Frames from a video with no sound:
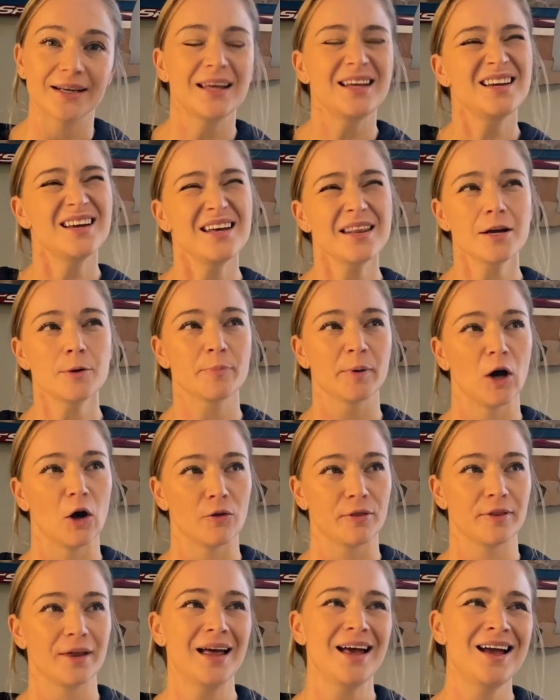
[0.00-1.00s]
They're
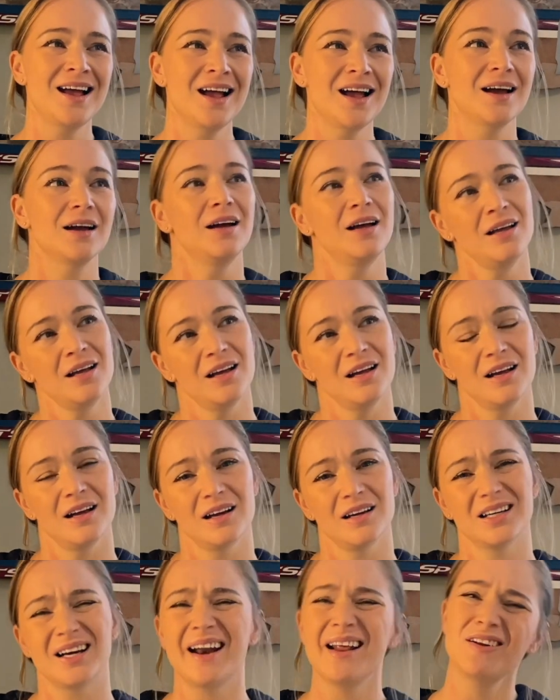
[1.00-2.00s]
both.
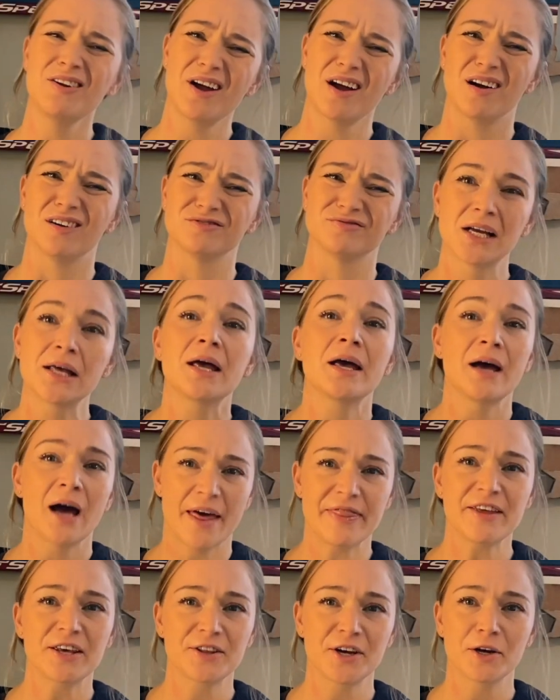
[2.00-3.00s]
I don't know.
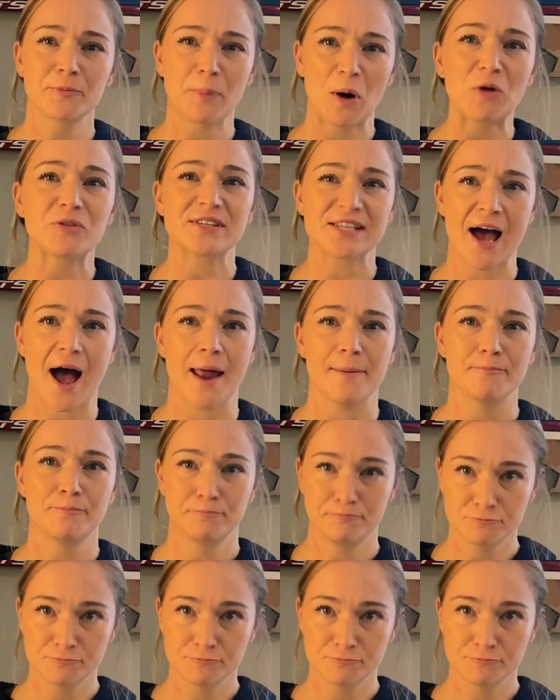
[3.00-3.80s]
I think they're both tied.